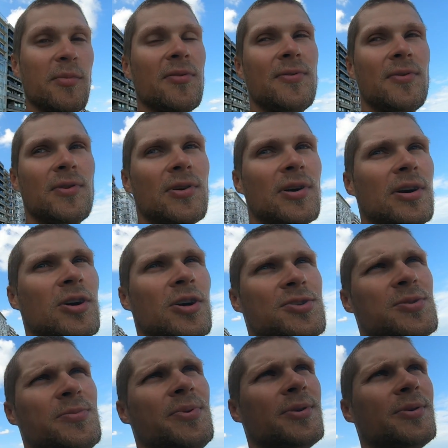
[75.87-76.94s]
before I got
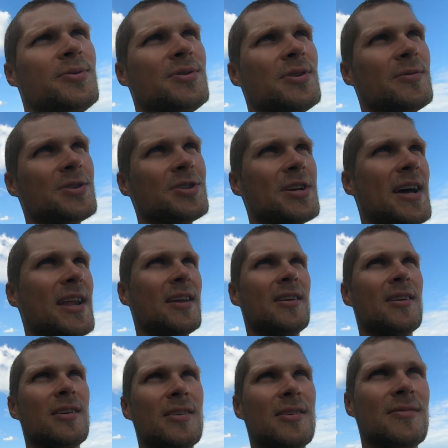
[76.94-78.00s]
to Bruges, I was
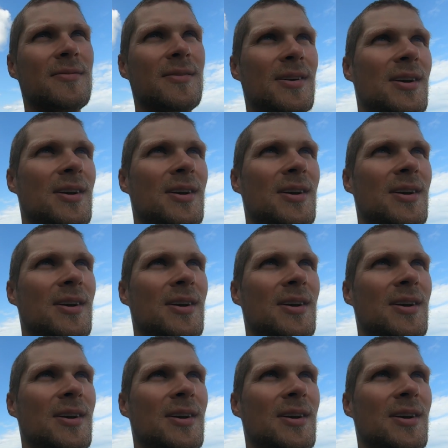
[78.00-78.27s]
chatting uh,